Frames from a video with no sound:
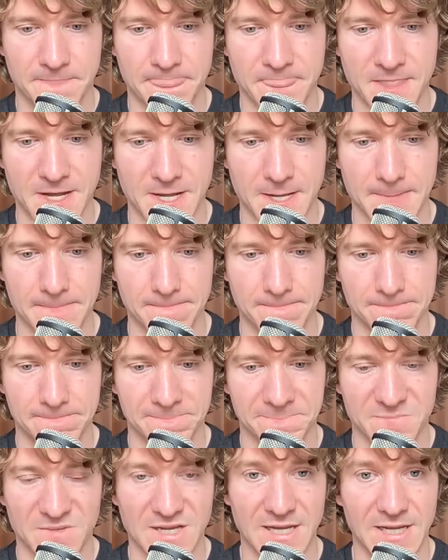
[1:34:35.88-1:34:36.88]

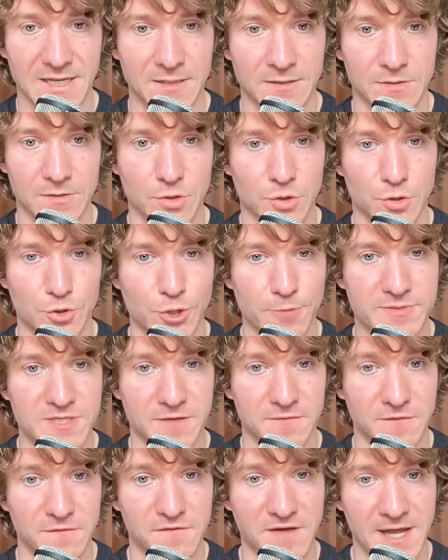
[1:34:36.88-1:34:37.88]
in the groups
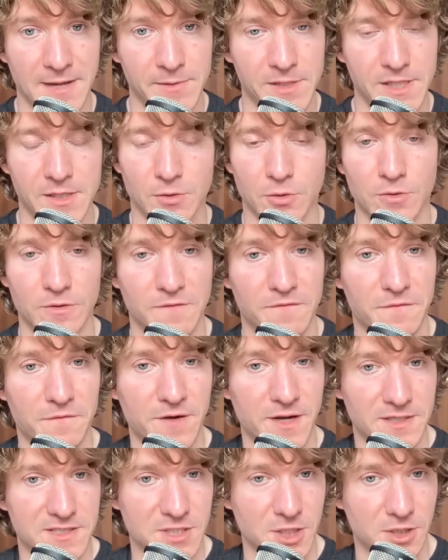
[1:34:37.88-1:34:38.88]
of a family or
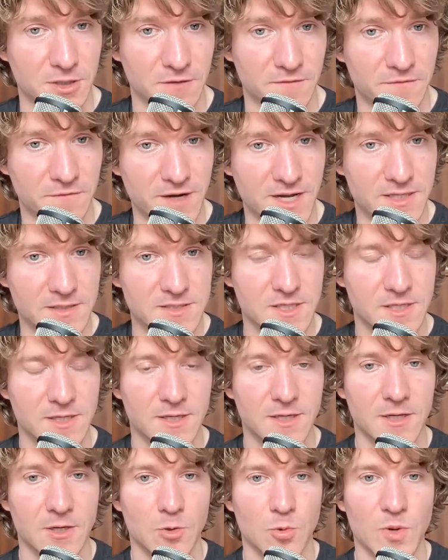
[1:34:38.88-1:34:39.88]
a circle of friends,
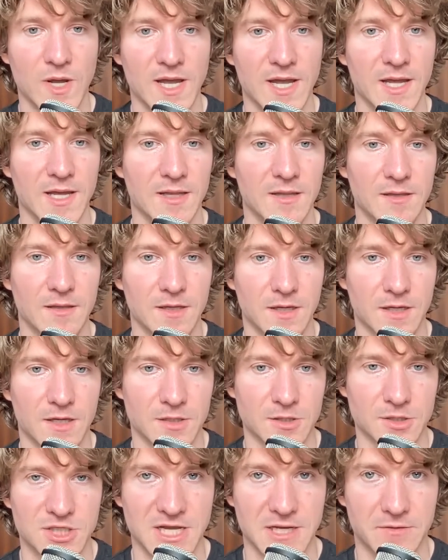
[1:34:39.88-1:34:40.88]
where it
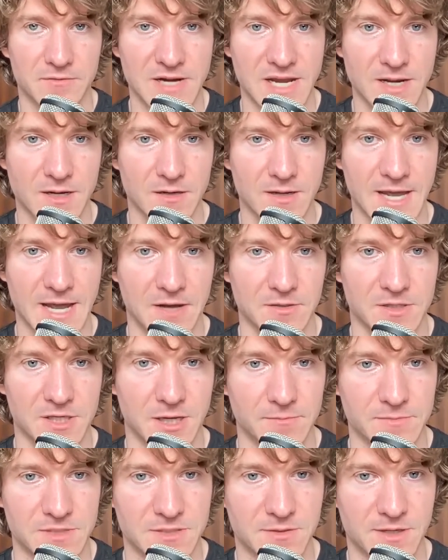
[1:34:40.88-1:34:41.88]
can generate
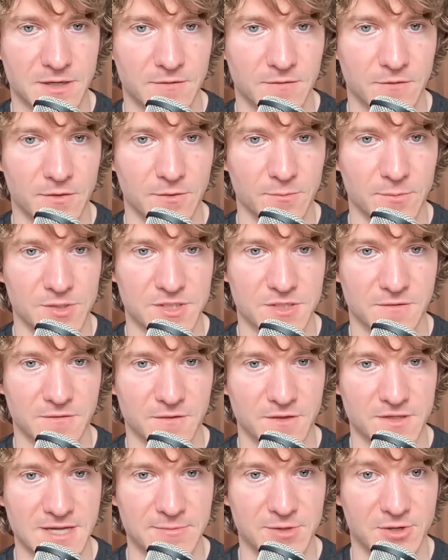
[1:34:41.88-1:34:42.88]
outcomes, kind of almost a
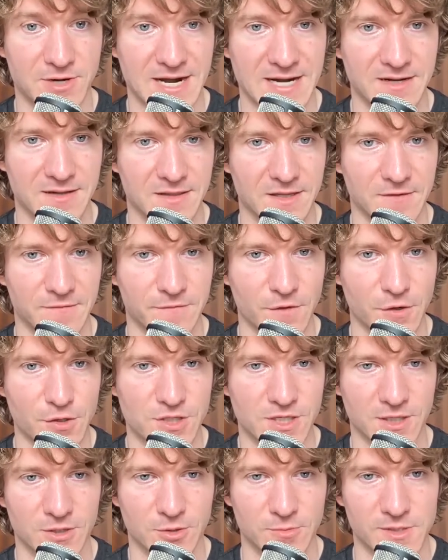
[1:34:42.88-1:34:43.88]
democratic thing,
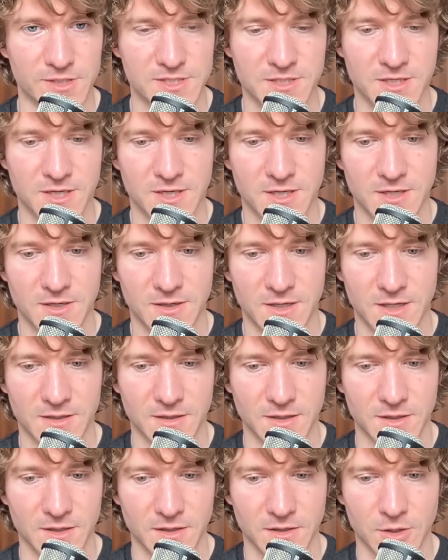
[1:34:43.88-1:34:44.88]
voting almost in
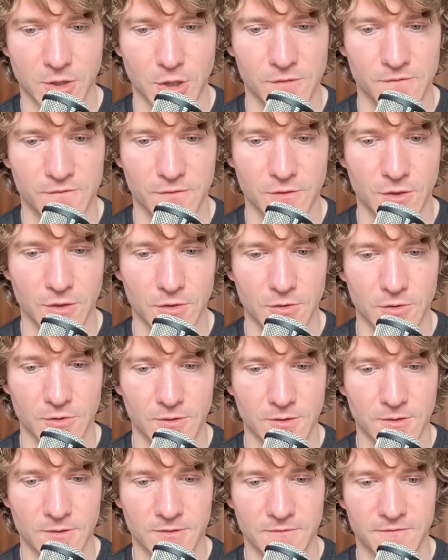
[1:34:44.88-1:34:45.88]
the overall
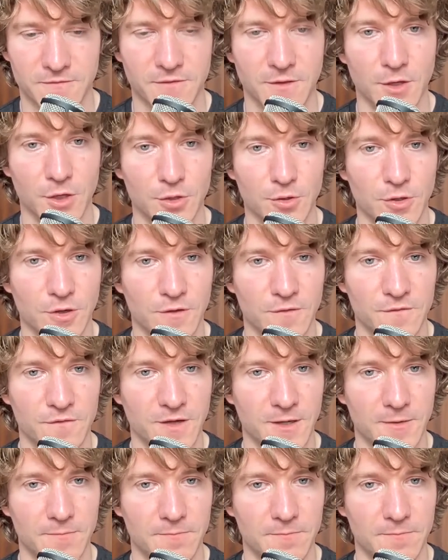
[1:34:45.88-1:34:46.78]
flow of